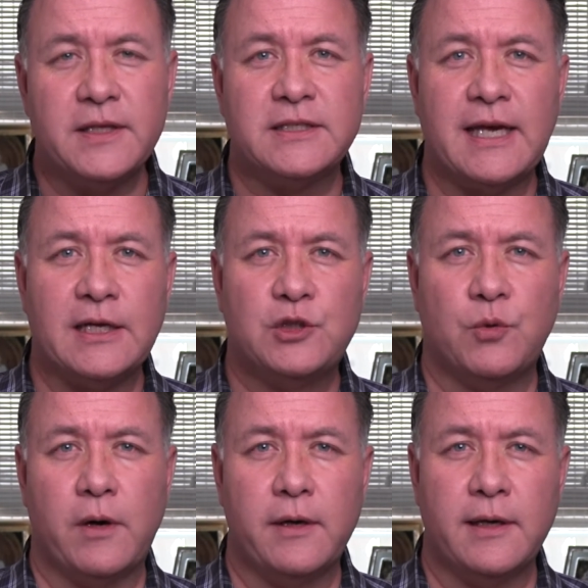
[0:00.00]
the
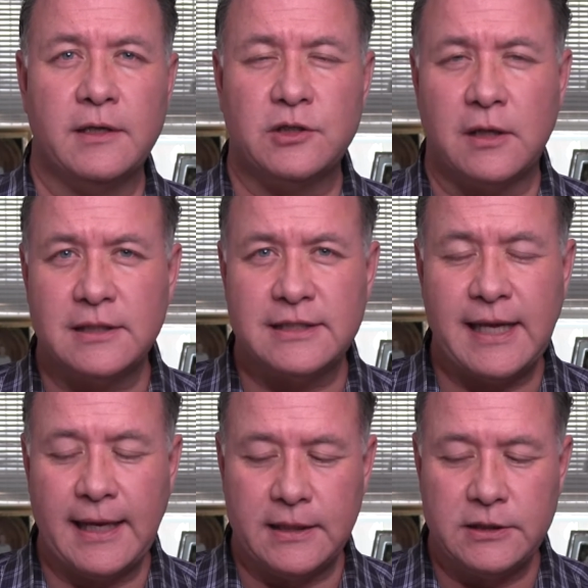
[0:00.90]
sanctuary. And I was on the
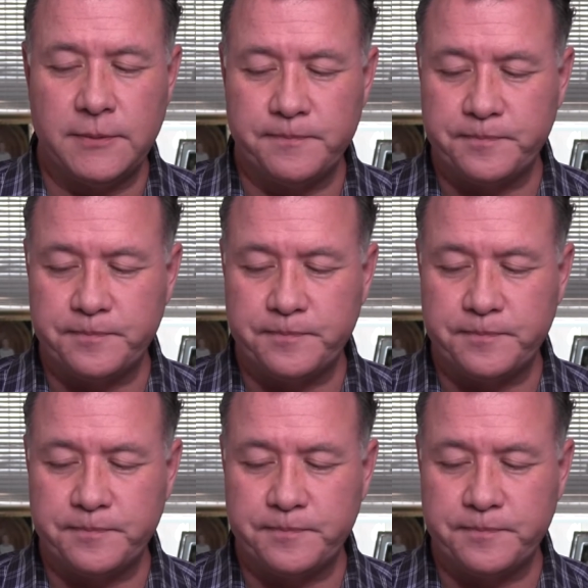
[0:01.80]
stage,